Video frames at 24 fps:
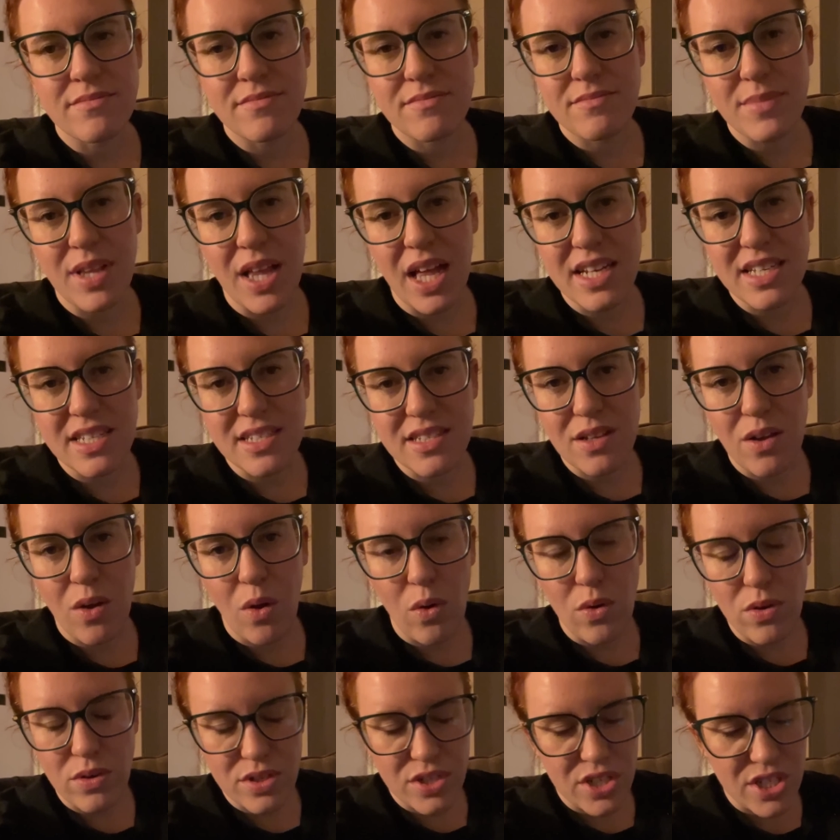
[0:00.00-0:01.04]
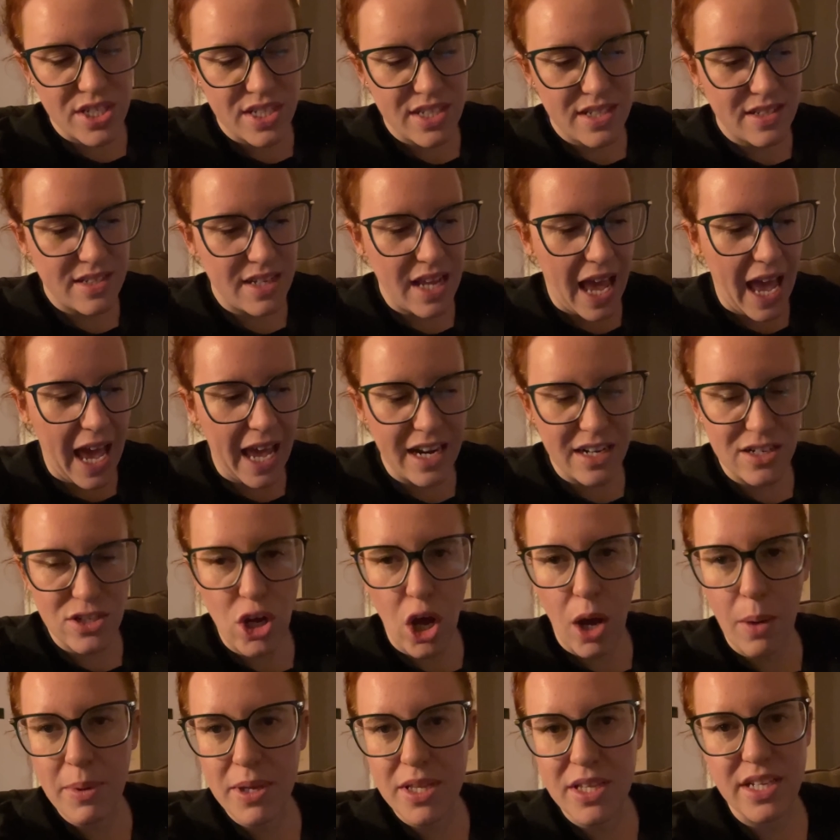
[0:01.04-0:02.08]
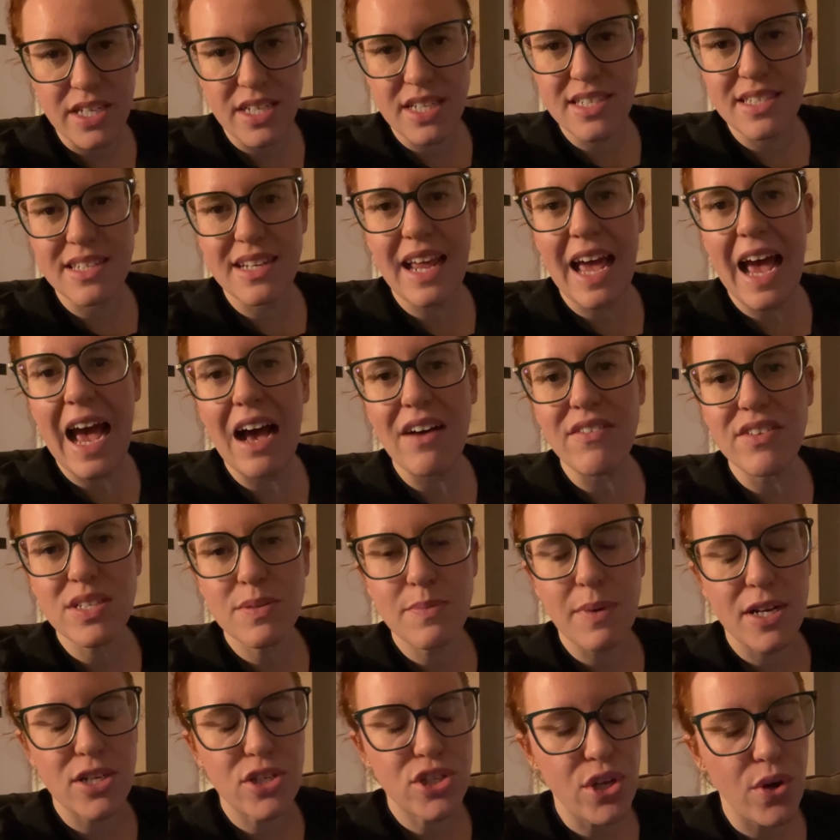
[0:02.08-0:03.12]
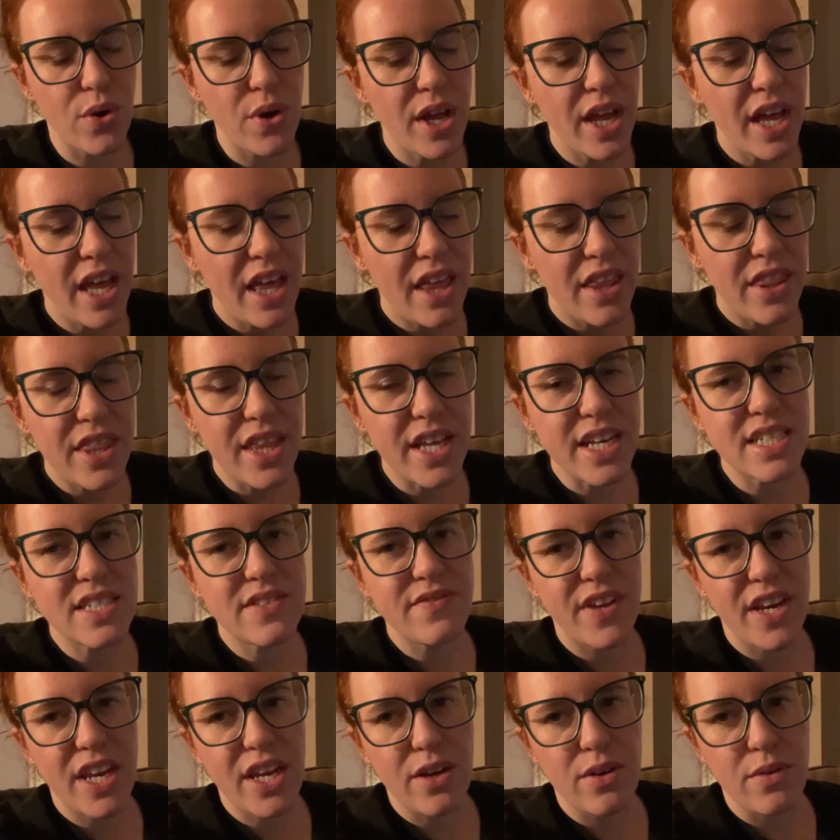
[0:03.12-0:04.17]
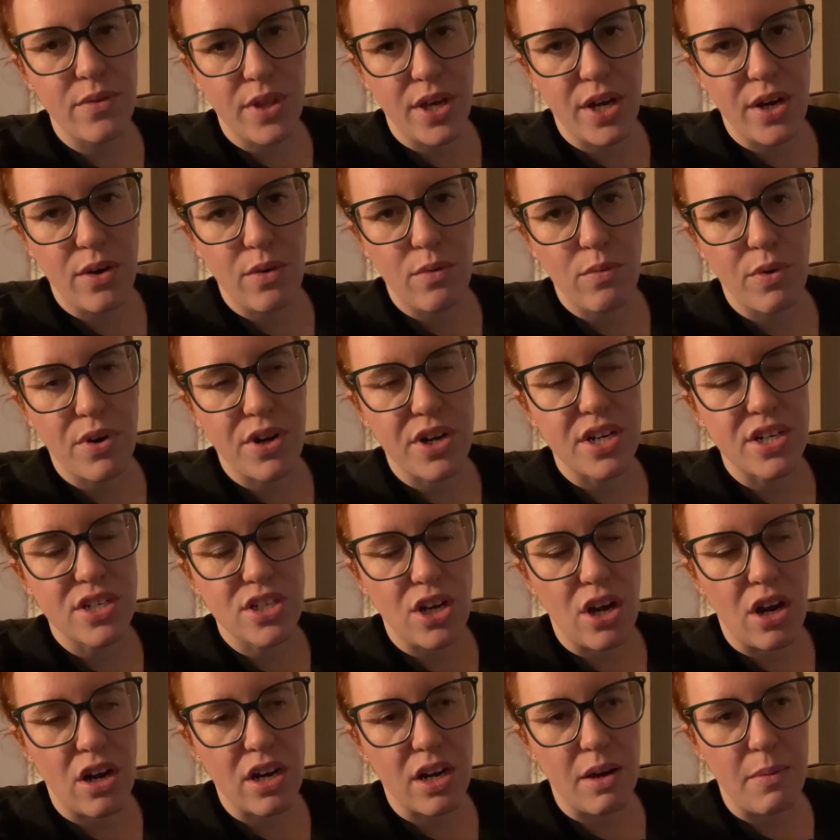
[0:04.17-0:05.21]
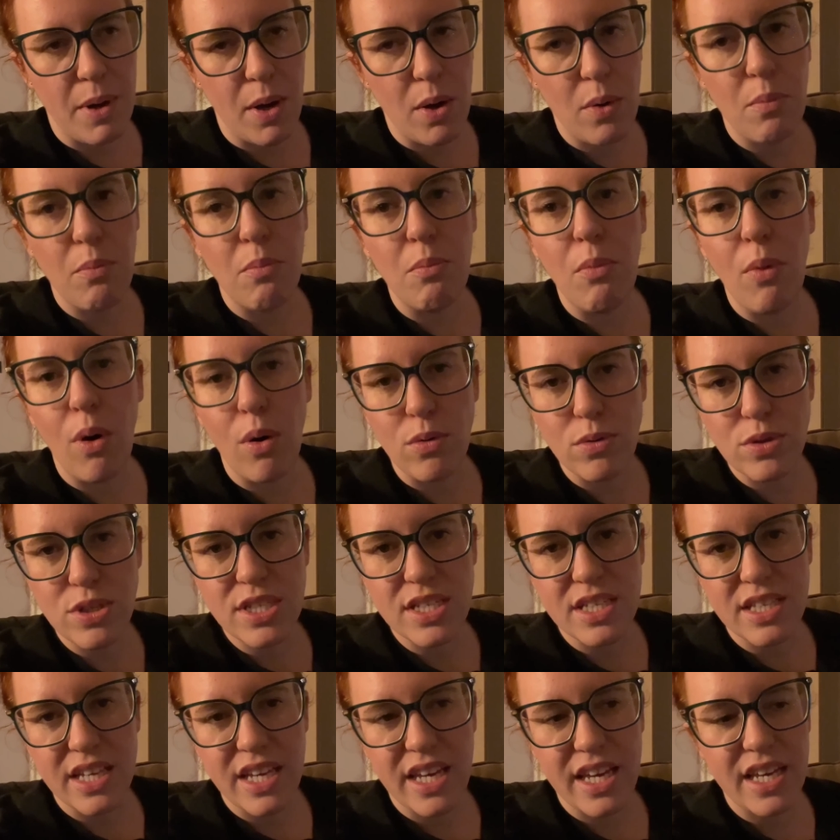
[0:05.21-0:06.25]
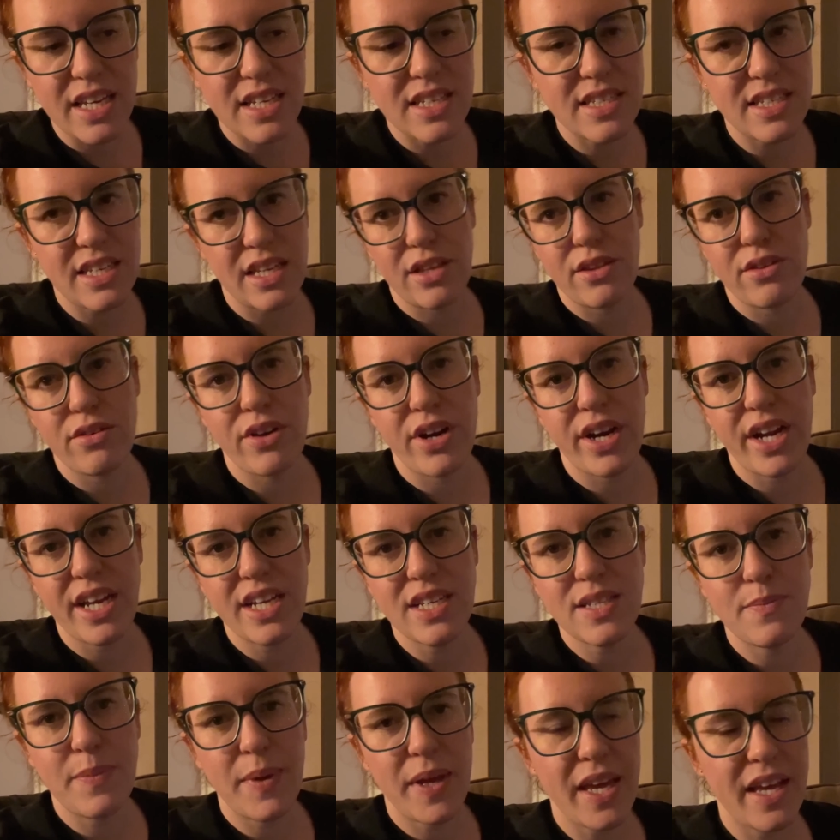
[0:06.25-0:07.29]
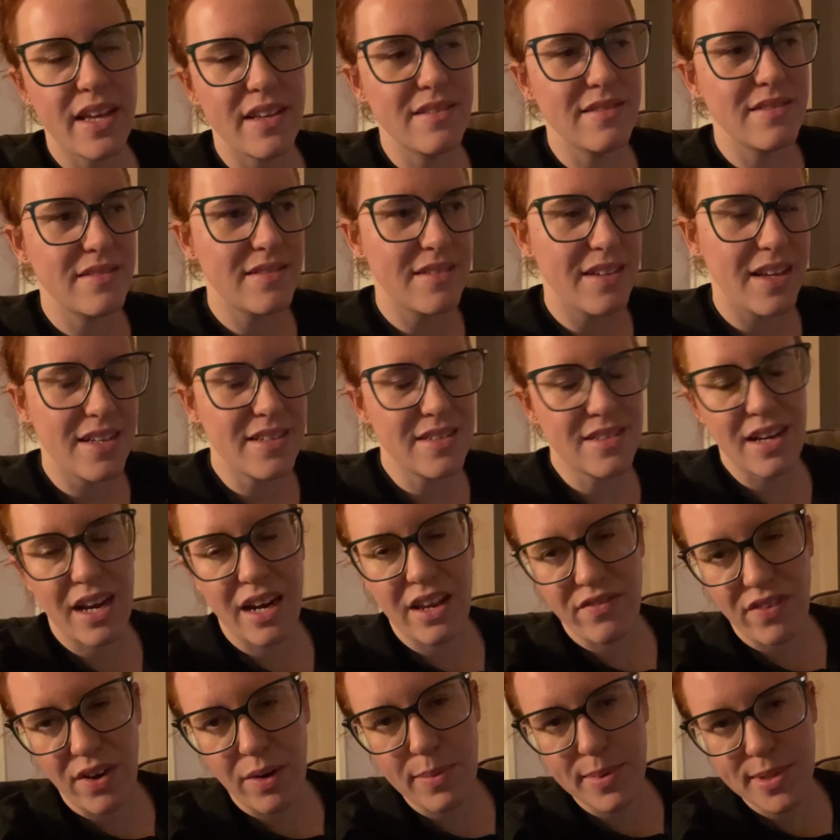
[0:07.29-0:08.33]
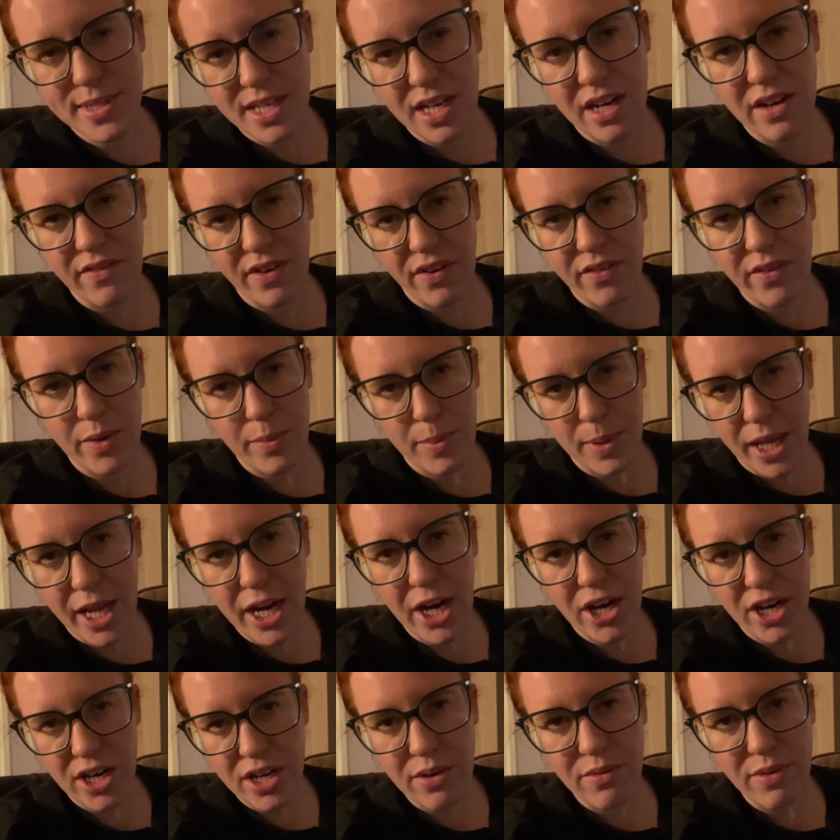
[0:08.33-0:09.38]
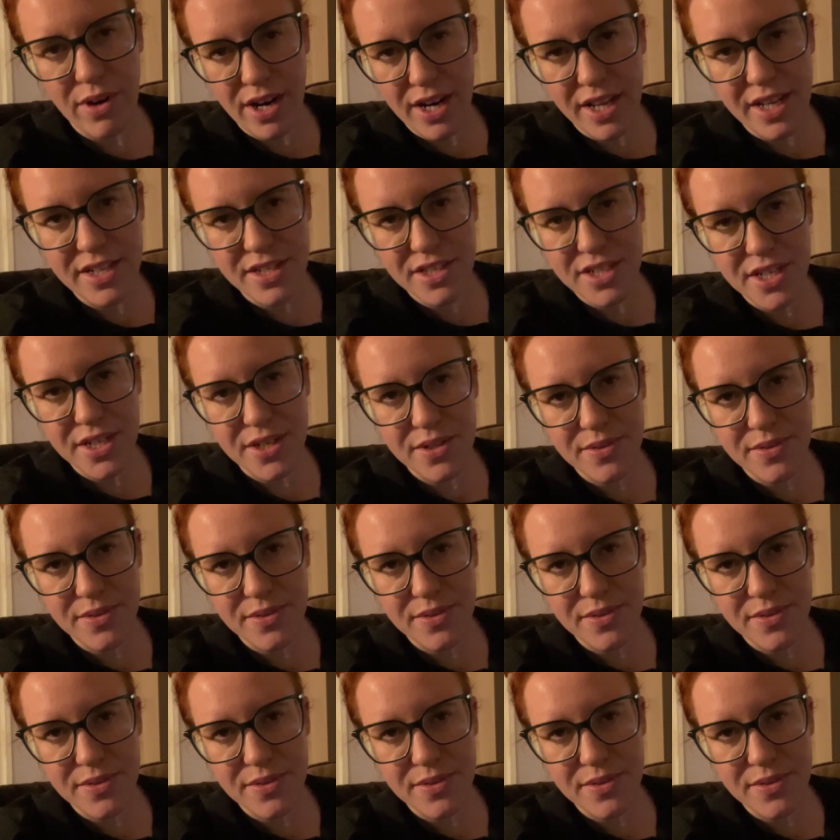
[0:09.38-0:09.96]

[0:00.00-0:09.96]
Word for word: plant as a whole just anatomically doesn't have as much. So this video though, we're gonna talk about mostly C3s because it's 95% of every plant you're gonna run into.